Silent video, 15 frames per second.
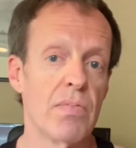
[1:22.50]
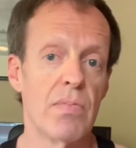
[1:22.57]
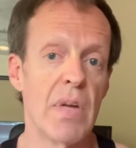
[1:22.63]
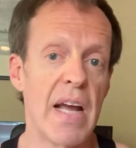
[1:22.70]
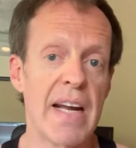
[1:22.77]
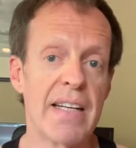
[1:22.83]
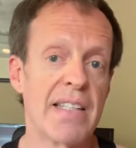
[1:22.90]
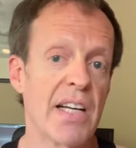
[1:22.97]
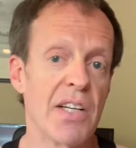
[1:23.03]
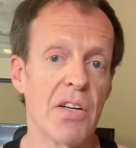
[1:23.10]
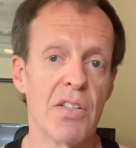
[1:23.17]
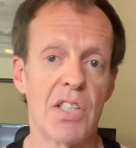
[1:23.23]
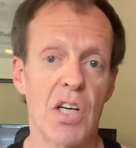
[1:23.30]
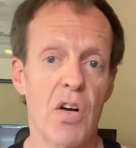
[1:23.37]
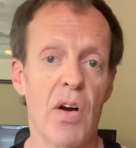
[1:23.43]
8-10
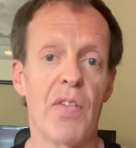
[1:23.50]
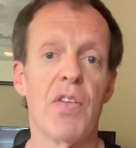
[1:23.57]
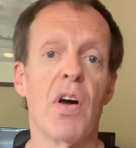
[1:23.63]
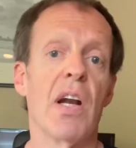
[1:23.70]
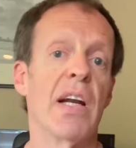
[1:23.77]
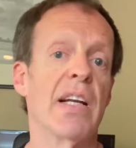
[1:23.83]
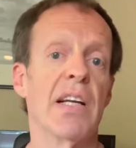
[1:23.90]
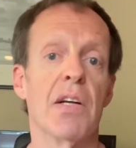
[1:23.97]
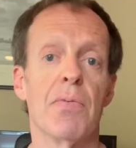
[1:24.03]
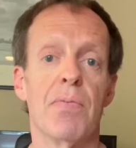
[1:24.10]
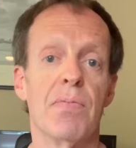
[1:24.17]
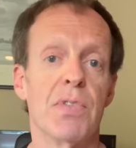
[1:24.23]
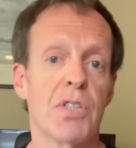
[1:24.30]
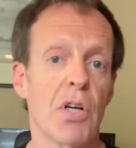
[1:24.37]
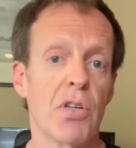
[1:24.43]
years ago, I thought I needed
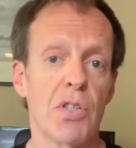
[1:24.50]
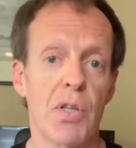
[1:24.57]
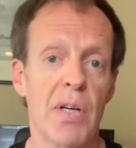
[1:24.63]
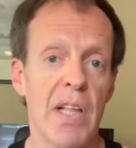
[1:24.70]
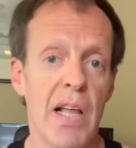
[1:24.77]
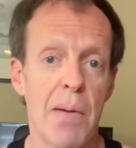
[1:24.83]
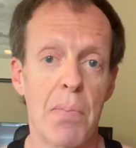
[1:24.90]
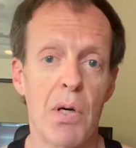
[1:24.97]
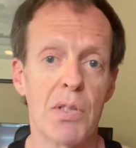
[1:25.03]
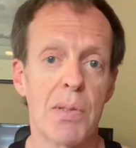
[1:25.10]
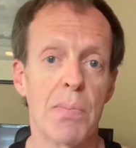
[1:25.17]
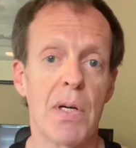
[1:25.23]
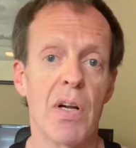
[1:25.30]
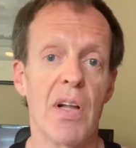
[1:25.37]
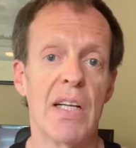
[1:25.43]
surgery like most
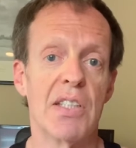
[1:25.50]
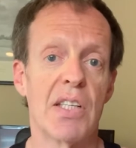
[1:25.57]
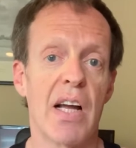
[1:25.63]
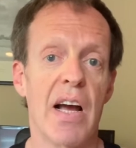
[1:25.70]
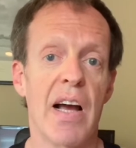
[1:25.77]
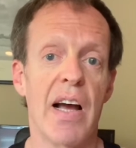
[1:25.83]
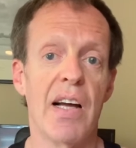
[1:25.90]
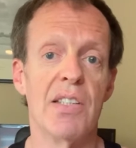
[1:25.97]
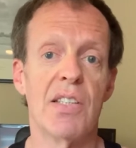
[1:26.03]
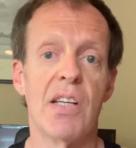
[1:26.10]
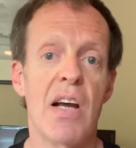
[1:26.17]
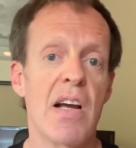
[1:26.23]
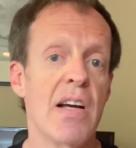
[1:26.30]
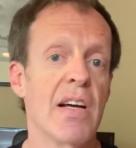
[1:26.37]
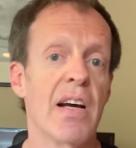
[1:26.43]
middle-aged guys.
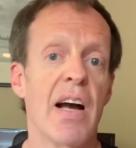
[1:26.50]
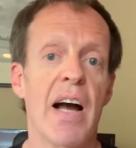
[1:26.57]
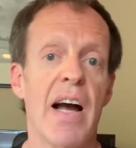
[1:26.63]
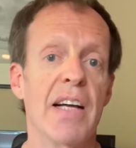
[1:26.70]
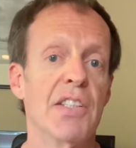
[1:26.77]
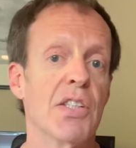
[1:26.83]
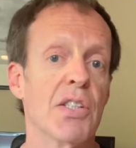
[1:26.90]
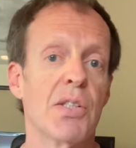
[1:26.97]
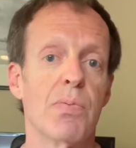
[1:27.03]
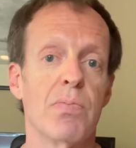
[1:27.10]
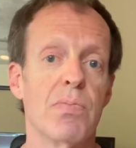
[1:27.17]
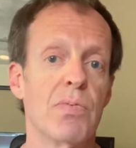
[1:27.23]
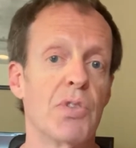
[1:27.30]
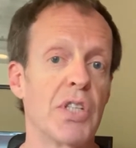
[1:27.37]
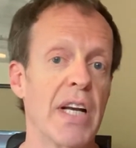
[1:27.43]
I just
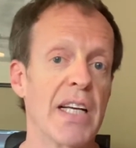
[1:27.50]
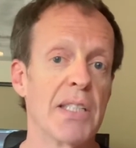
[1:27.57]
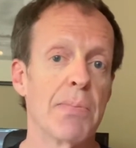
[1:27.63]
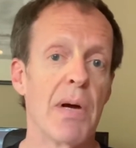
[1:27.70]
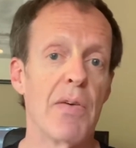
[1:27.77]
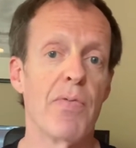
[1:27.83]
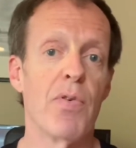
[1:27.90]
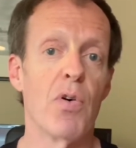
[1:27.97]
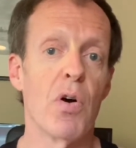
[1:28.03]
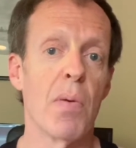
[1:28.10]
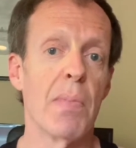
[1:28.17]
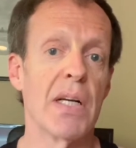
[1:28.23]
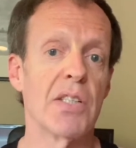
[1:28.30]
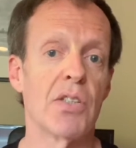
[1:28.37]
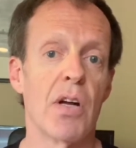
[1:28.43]
changed my
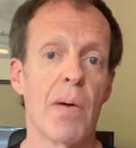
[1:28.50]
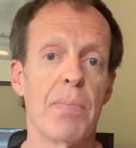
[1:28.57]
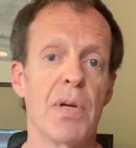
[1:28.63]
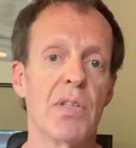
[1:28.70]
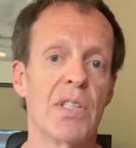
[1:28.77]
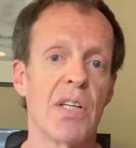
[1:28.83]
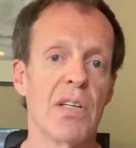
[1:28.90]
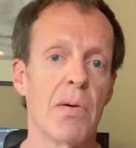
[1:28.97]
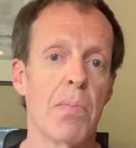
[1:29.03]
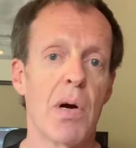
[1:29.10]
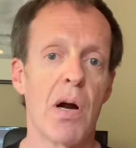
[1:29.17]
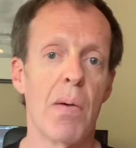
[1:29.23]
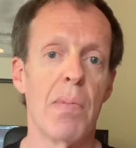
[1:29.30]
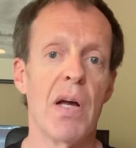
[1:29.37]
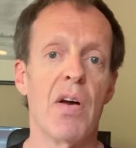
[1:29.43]
form. I stopped using a
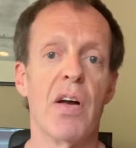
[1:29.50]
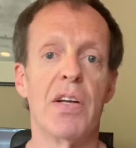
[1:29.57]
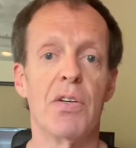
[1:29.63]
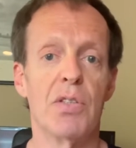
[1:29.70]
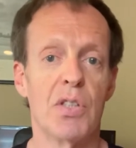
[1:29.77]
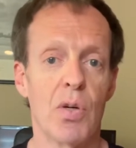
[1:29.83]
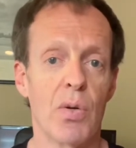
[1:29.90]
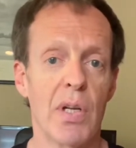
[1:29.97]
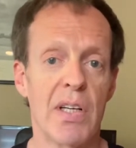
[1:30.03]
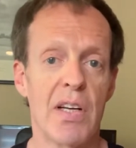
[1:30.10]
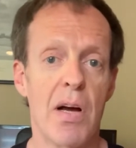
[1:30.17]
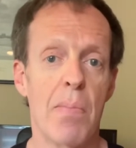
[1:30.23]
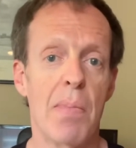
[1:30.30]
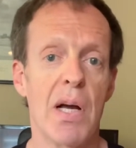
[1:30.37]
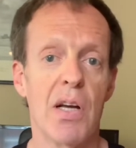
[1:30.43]
barbell. I use only
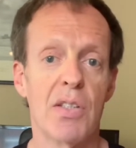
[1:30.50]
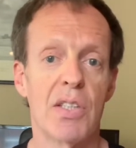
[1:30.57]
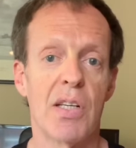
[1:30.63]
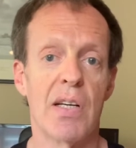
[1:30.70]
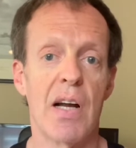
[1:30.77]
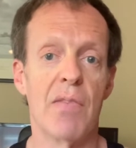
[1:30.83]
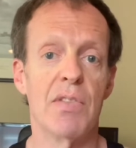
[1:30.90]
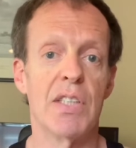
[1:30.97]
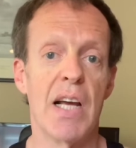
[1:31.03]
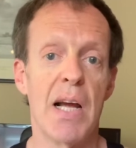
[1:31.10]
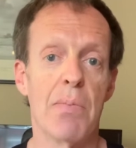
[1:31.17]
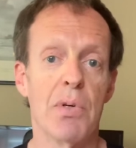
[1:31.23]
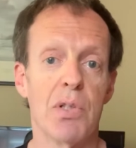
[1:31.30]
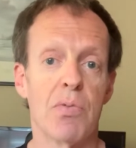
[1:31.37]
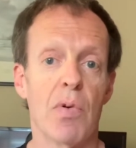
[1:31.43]
dumbbells, and I was
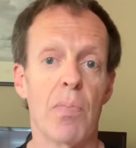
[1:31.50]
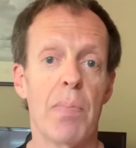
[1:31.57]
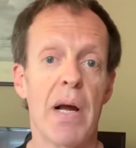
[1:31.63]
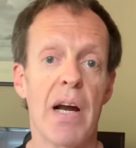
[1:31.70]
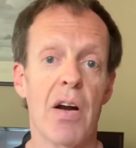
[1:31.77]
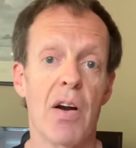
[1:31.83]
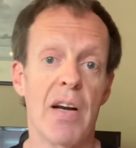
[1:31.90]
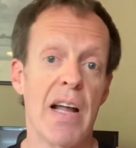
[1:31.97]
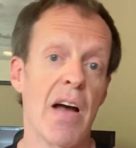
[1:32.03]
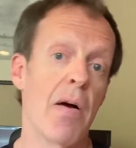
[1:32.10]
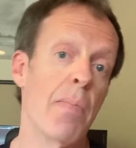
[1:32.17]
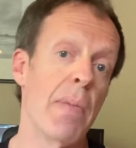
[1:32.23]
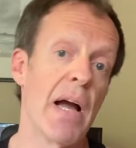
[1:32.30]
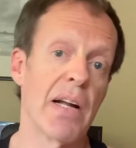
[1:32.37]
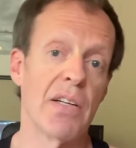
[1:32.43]
able to repair, and now
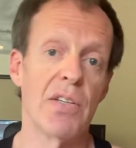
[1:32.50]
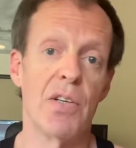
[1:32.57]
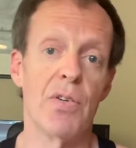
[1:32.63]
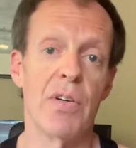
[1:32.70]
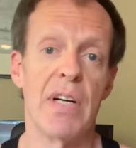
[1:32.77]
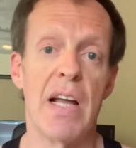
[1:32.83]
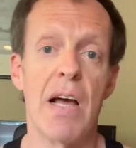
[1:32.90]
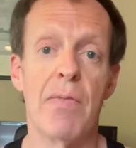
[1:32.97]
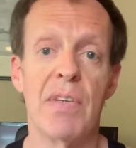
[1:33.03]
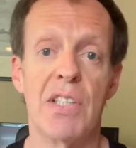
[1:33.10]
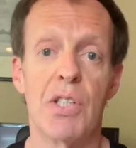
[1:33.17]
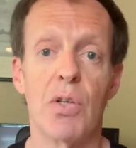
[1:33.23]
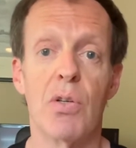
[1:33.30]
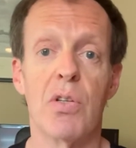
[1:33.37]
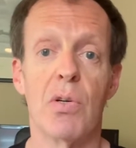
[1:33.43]
I'm back to doing heavy
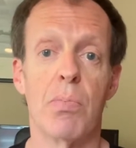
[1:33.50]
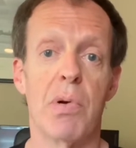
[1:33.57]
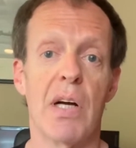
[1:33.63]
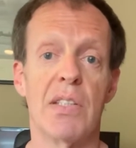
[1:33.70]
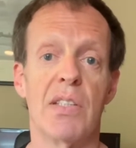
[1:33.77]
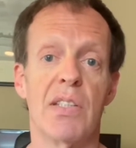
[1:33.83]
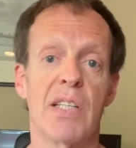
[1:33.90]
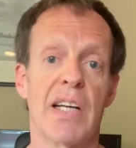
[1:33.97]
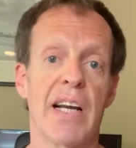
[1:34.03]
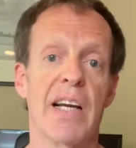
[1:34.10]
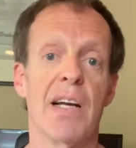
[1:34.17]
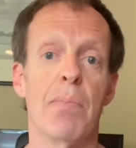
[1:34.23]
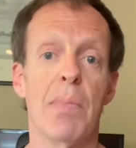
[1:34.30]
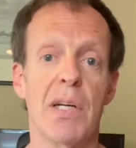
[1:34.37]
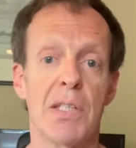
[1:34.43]
shoulder presses
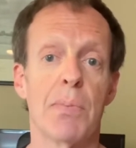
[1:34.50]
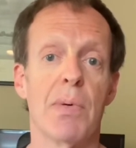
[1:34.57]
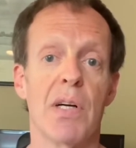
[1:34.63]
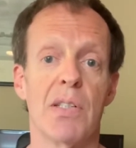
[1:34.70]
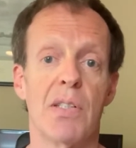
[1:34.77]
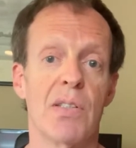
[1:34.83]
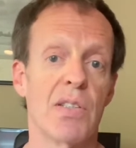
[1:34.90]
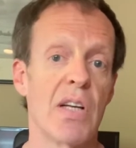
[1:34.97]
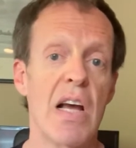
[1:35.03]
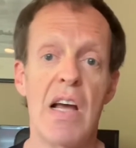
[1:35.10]
again and bench presses.